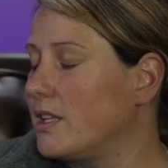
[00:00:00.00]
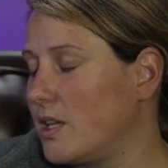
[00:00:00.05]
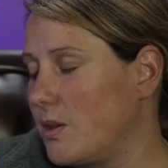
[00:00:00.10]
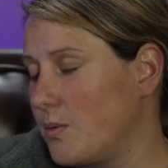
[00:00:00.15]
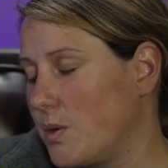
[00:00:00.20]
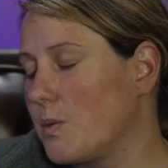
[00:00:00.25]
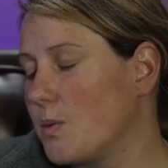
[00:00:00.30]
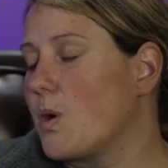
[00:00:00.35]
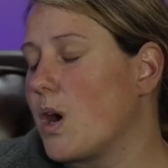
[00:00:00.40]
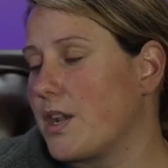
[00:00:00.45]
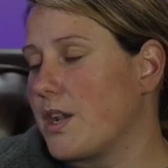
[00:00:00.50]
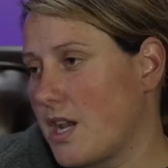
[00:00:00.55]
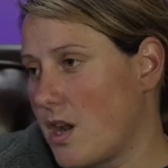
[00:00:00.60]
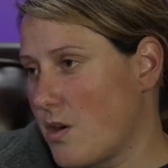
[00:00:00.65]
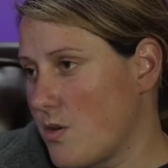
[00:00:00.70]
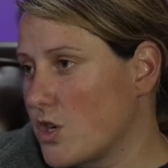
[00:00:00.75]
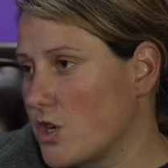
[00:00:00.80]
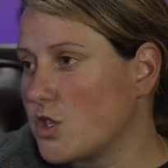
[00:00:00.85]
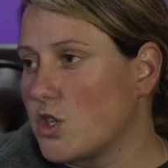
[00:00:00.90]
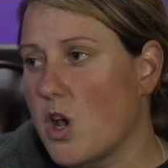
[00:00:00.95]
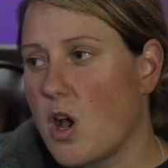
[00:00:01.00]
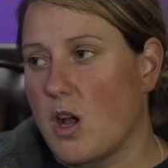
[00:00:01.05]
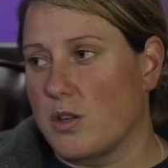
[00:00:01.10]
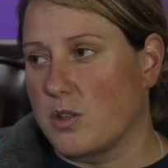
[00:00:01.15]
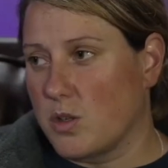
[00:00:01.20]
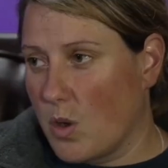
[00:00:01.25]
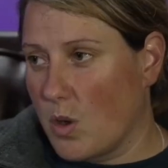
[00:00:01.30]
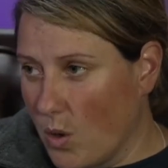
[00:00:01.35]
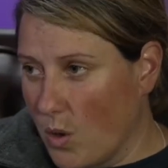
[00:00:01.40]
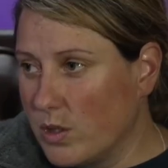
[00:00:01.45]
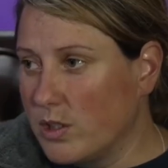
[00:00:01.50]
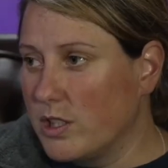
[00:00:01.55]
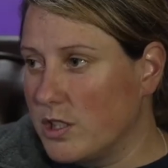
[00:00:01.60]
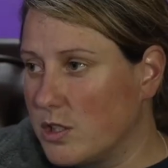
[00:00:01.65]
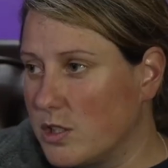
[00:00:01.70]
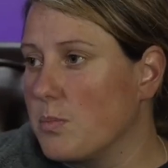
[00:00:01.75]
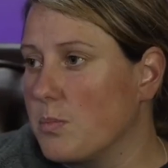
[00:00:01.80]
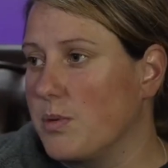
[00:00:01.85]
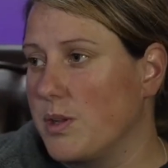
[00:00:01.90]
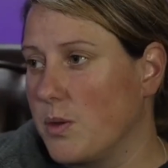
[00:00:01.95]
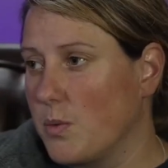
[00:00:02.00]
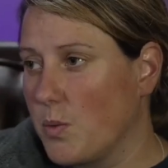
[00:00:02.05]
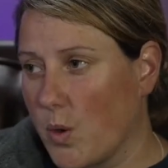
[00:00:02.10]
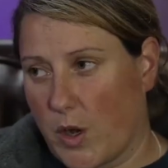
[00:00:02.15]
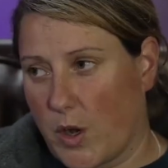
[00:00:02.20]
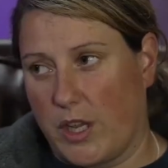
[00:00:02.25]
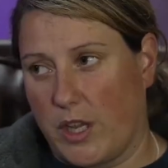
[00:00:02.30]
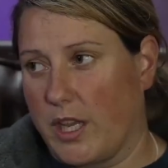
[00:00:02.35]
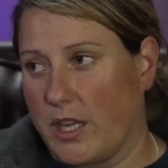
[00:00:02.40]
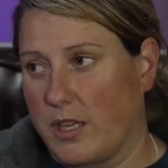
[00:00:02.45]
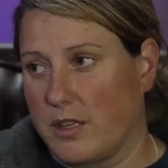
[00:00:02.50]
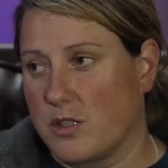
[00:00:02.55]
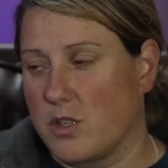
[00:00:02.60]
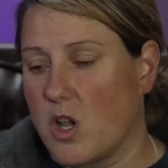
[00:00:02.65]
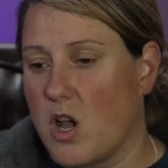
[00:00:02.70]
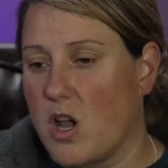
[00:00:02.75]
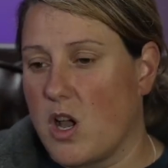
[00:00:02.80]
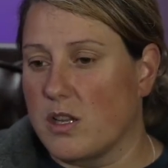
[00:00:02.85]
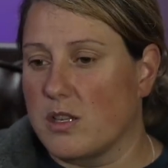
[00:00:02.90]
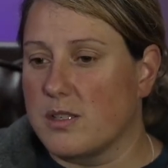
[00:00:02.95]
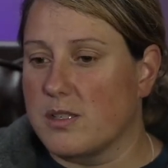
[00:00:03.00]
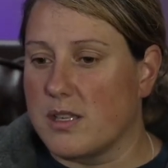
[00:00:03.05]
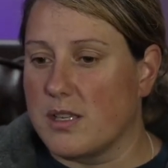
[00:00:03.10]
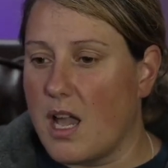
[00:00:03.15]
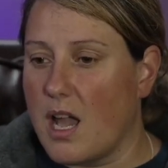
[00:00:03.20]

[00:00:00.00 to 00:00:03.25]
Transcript: we want our dogs only to be working dogs.